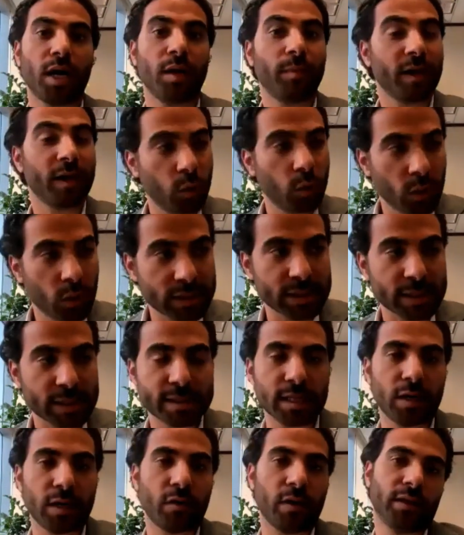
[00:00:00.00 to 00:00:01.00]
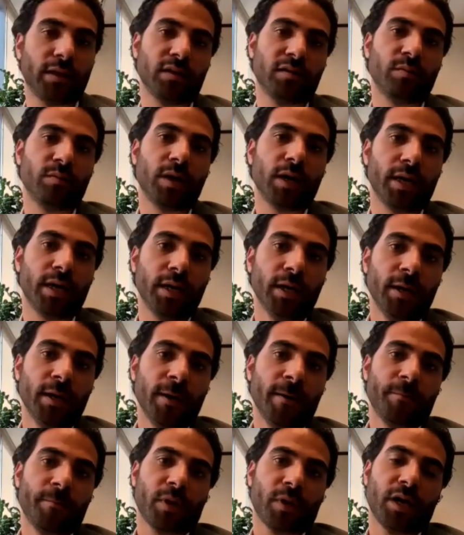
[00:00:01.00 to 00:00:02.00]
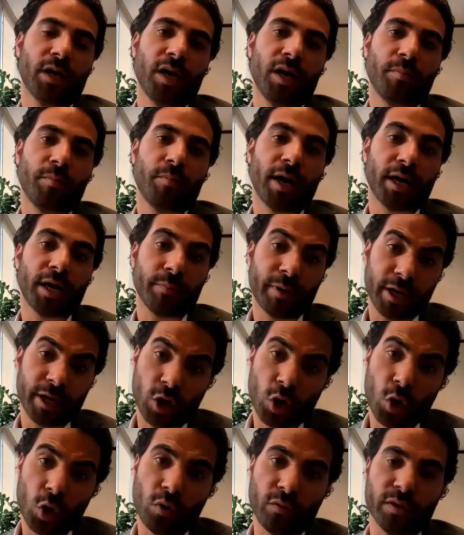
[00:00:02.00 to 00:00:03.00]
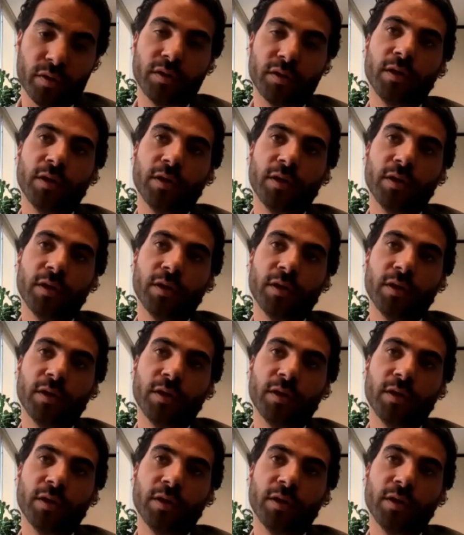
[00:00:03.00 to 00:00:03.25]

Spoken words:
but it was accelerated by COVID.